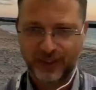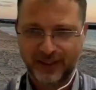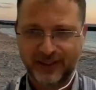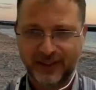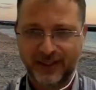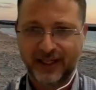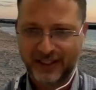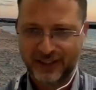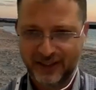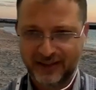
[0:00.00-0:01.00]
with
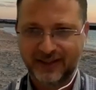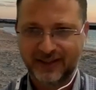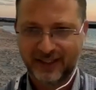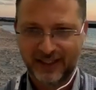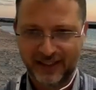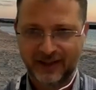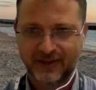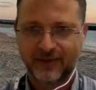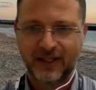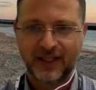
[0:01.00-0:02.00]
clinicians at the
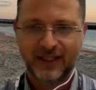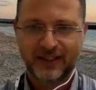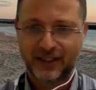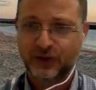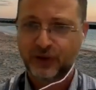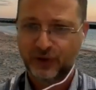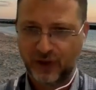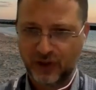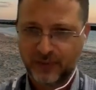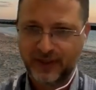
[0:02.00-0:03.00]
Seed and Children
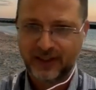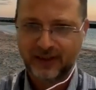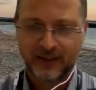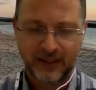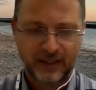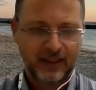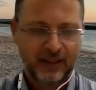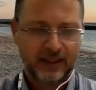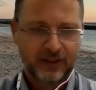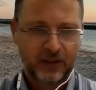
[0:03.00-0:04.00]
Hospital.
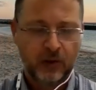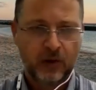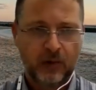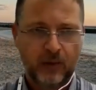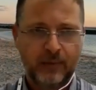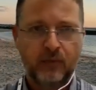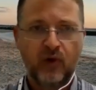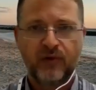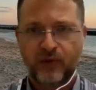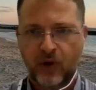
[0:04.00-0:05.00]
So we are
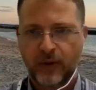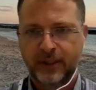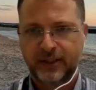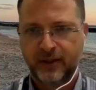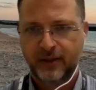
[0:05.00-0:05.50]
moving forward